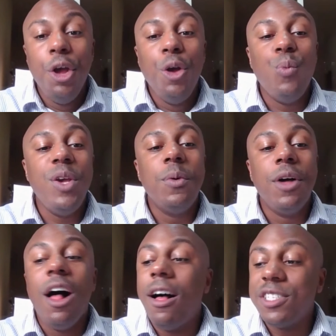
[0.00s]
We will
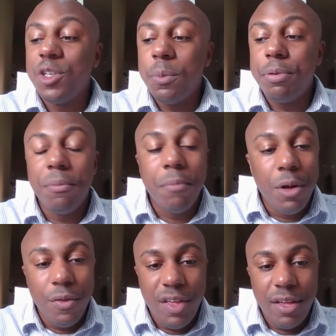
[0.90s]
also
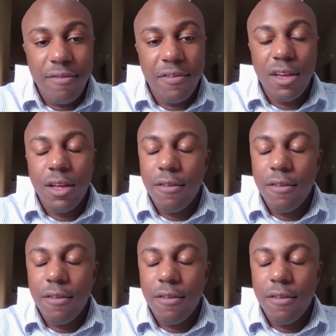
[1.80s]
promote the event.